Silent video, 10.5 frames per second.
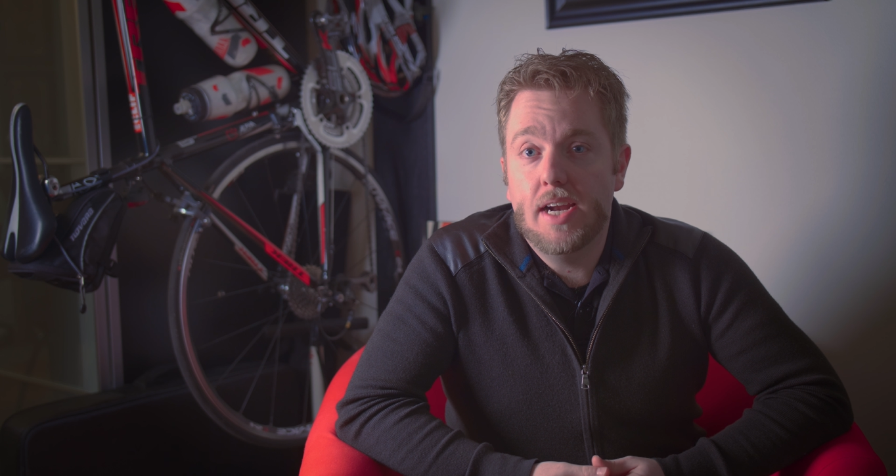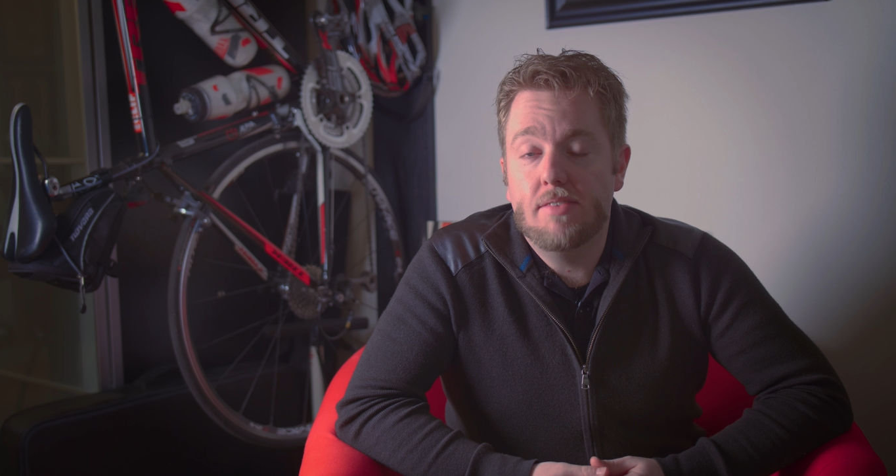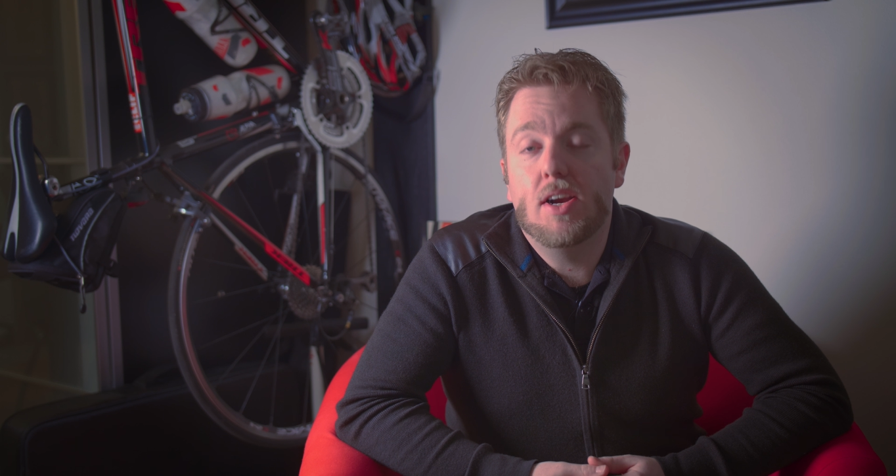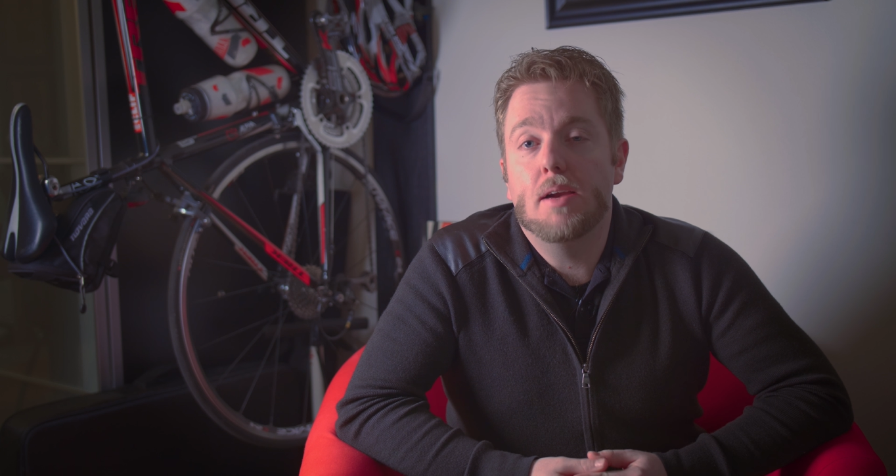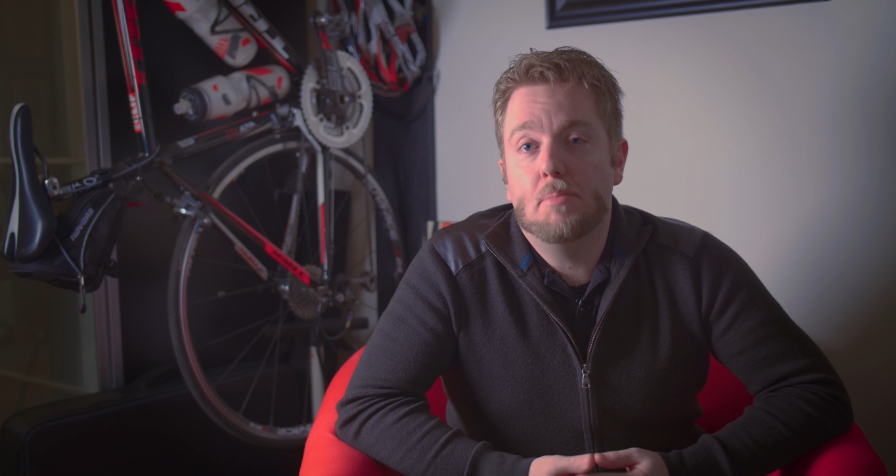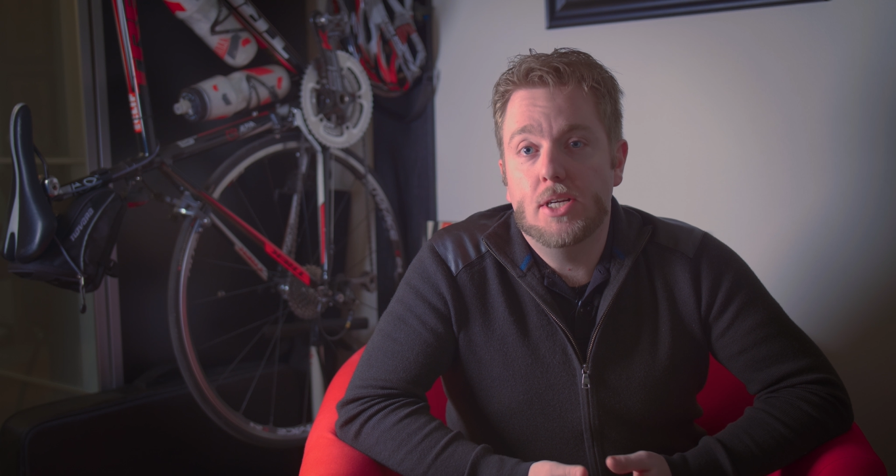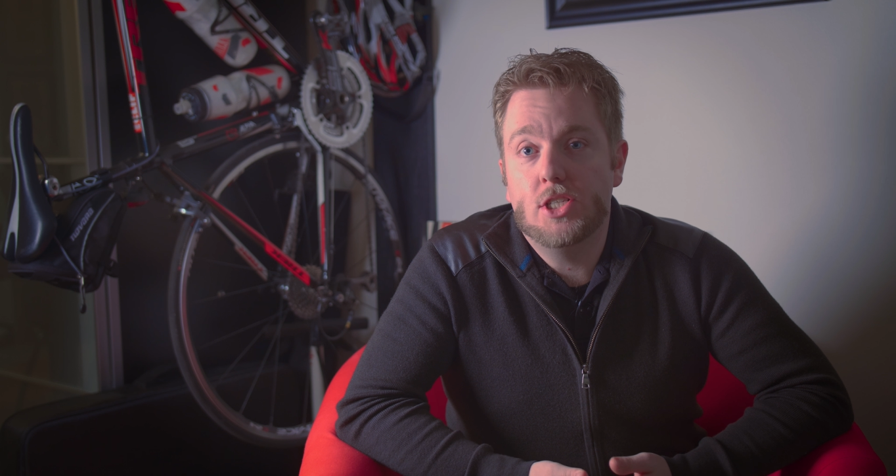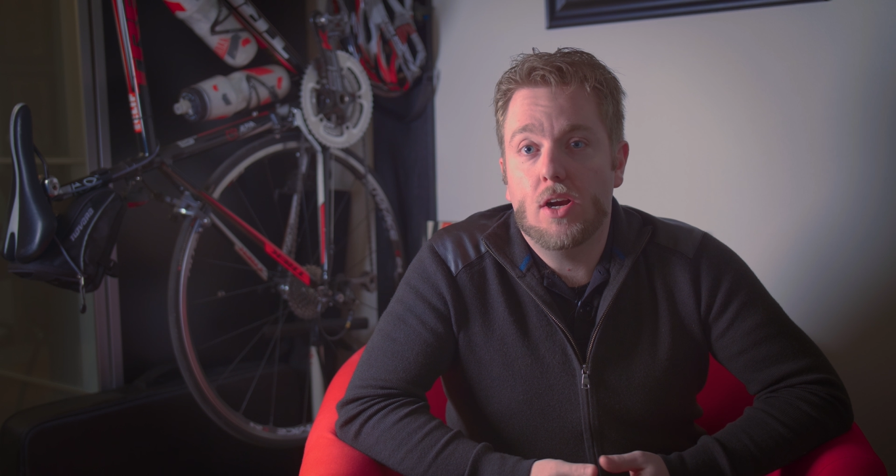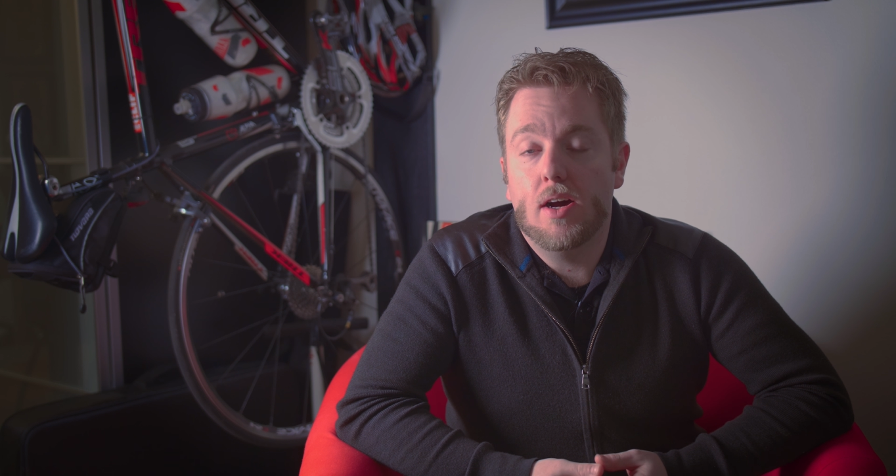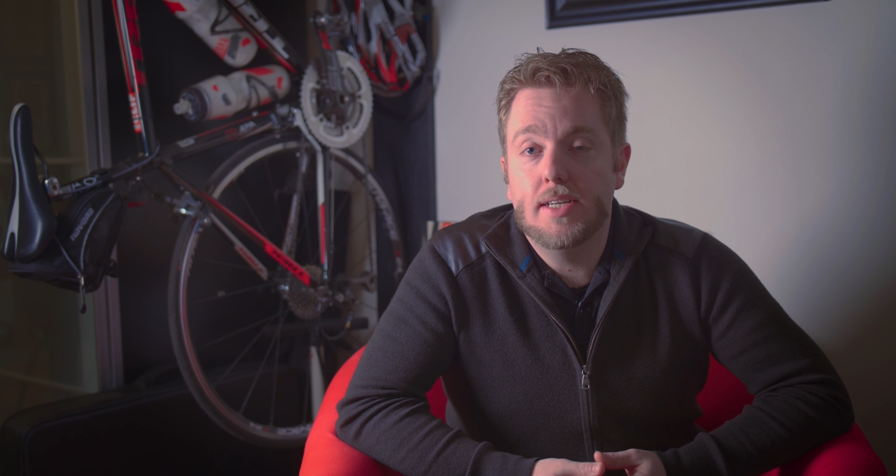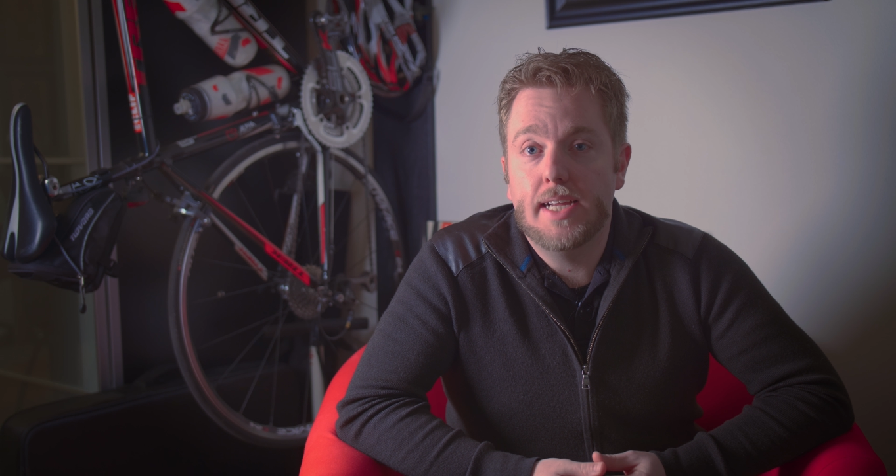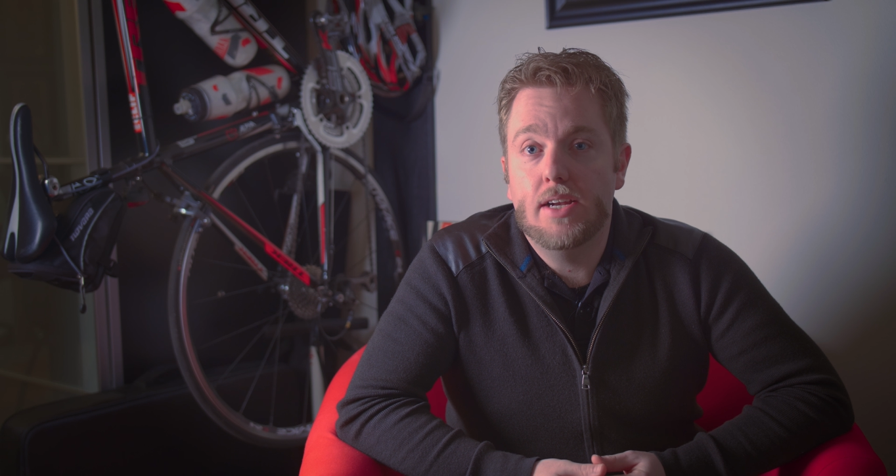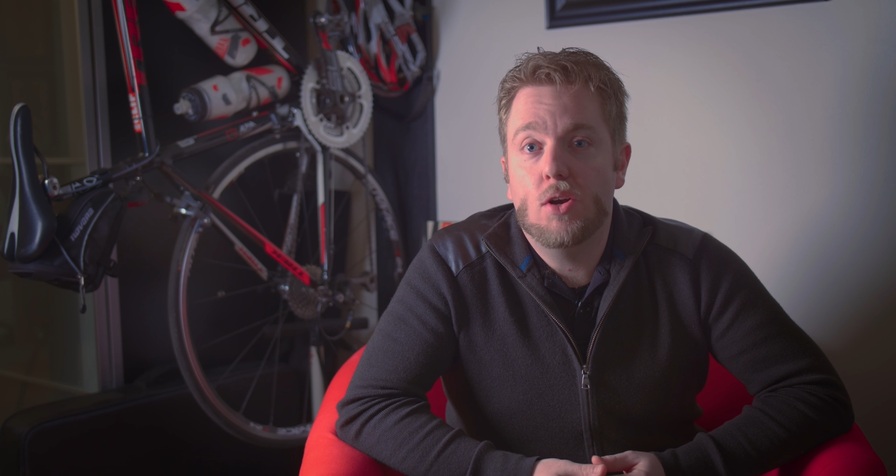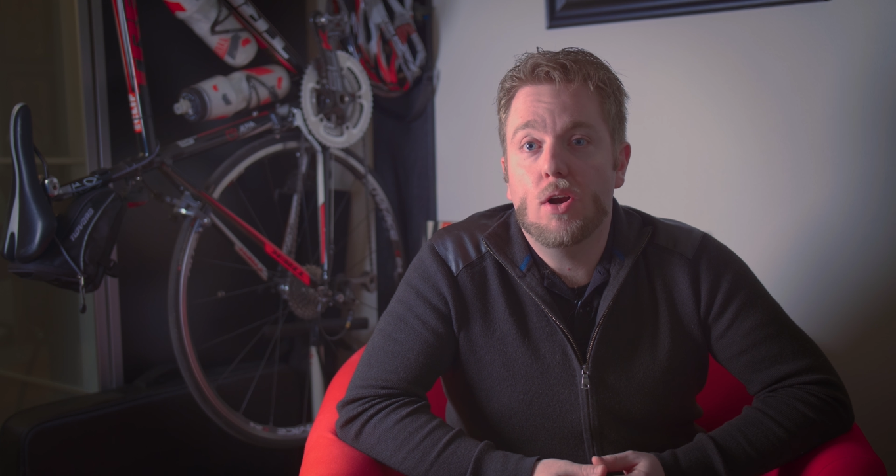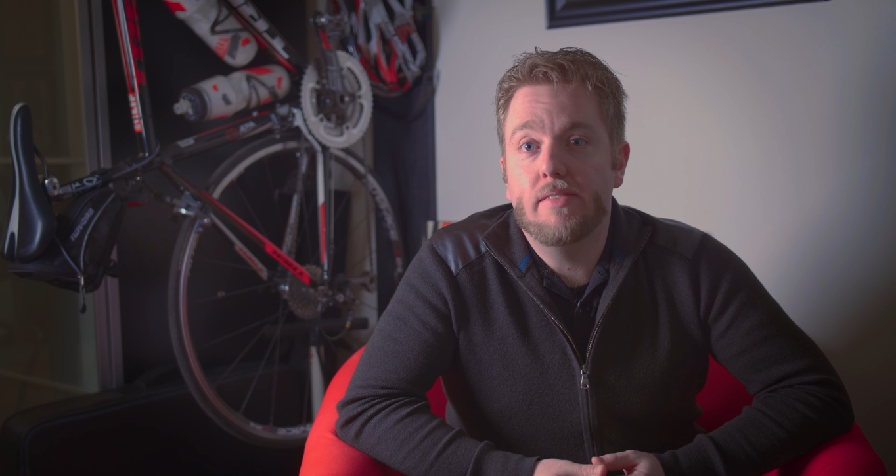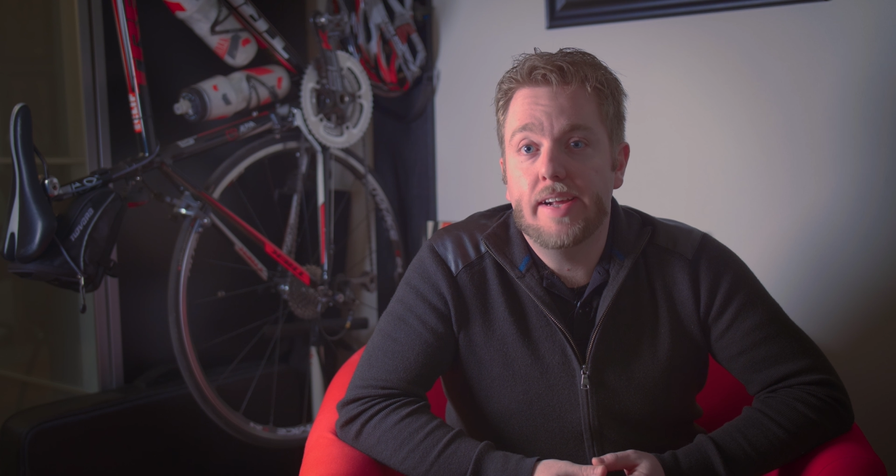I've got a bunch of content
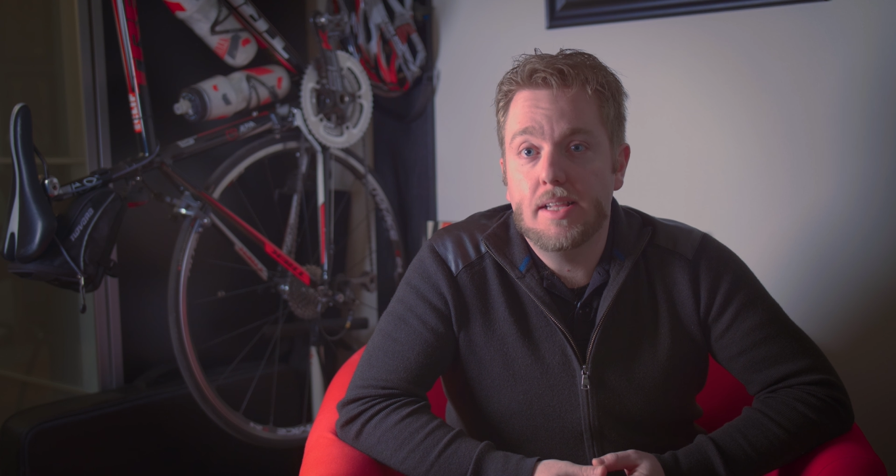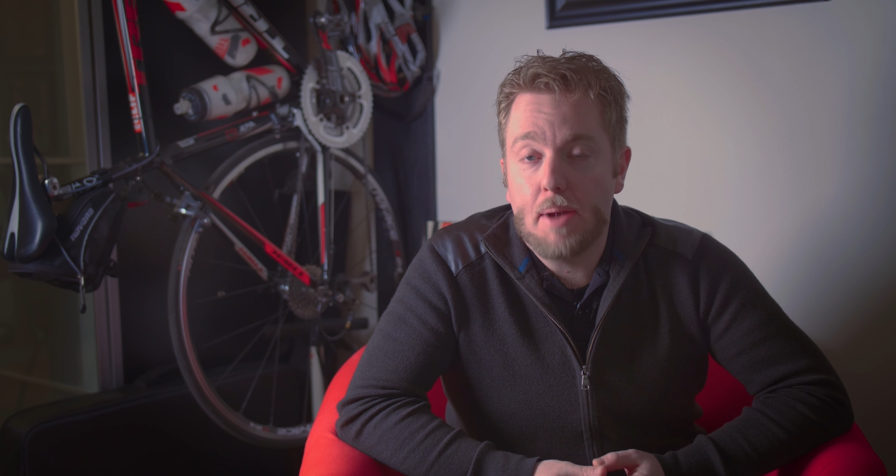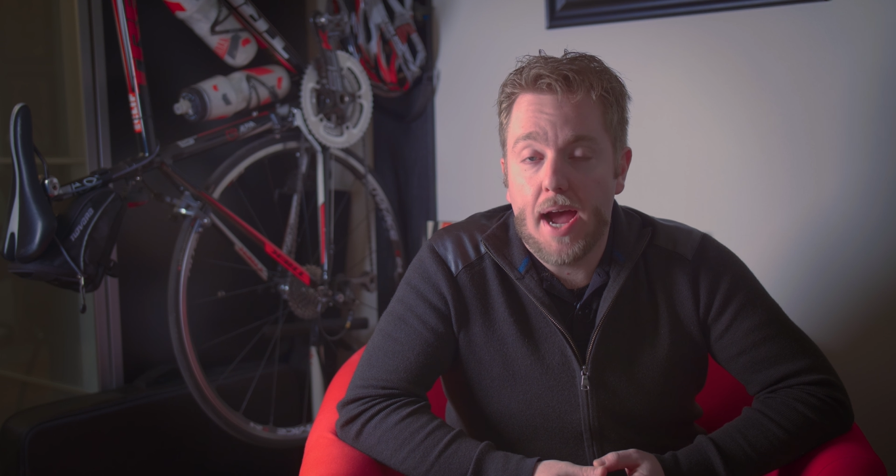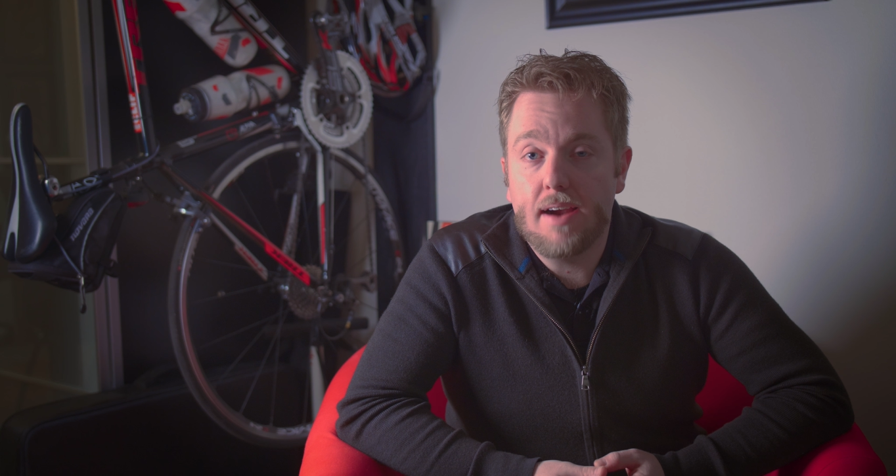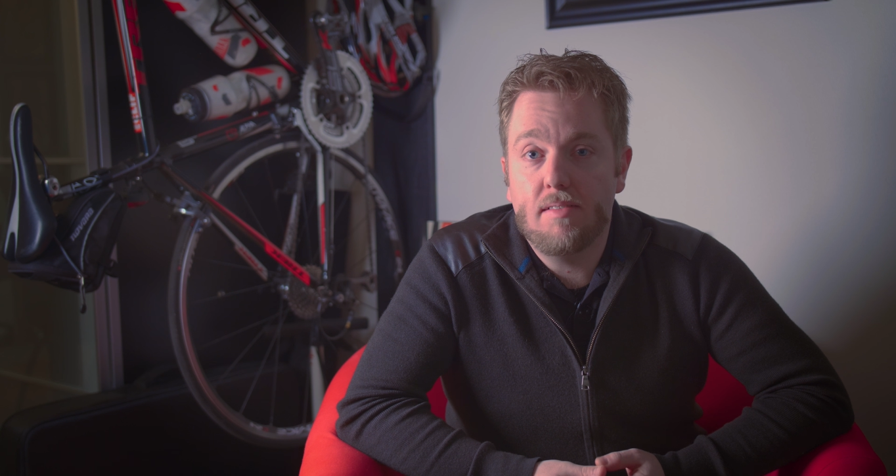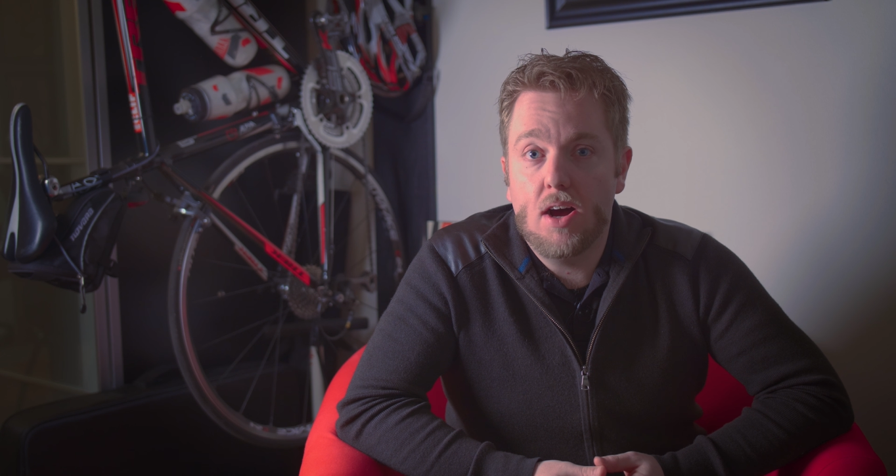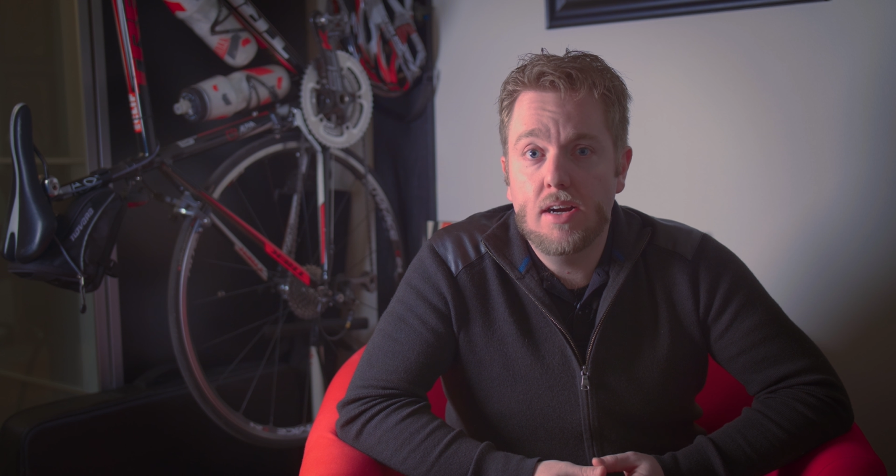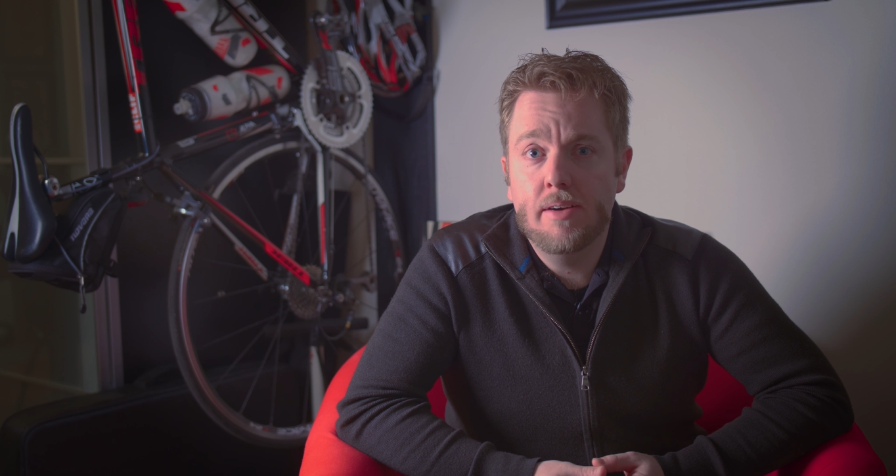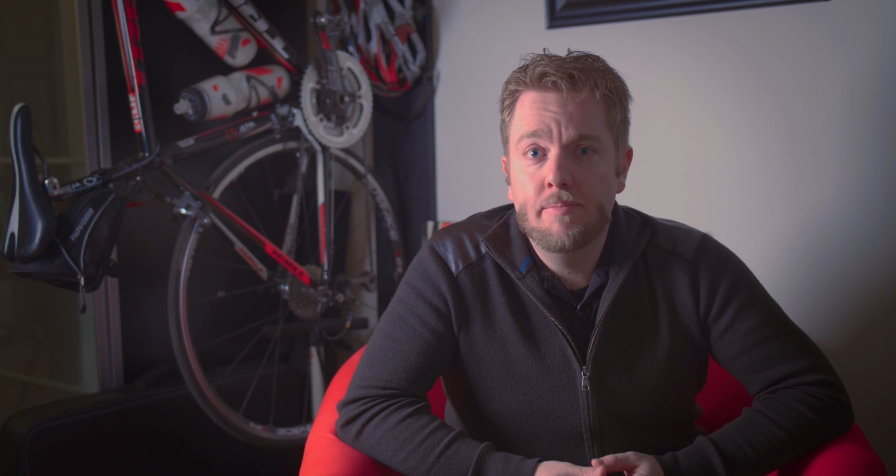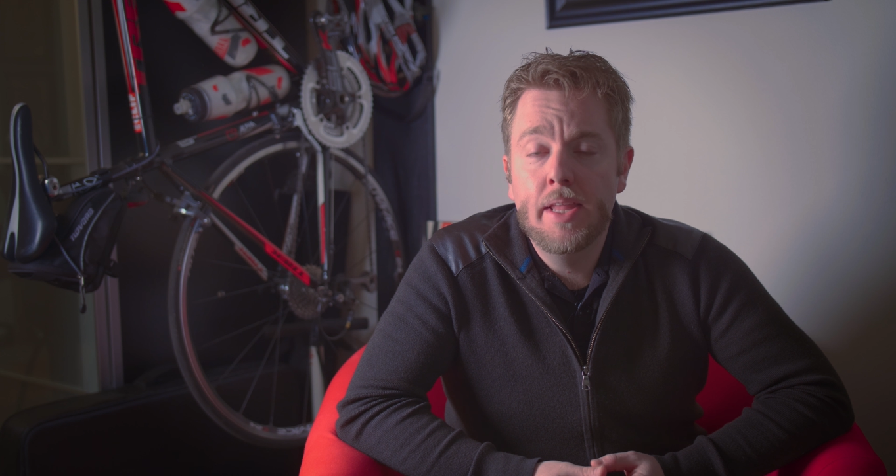currently in the backlog,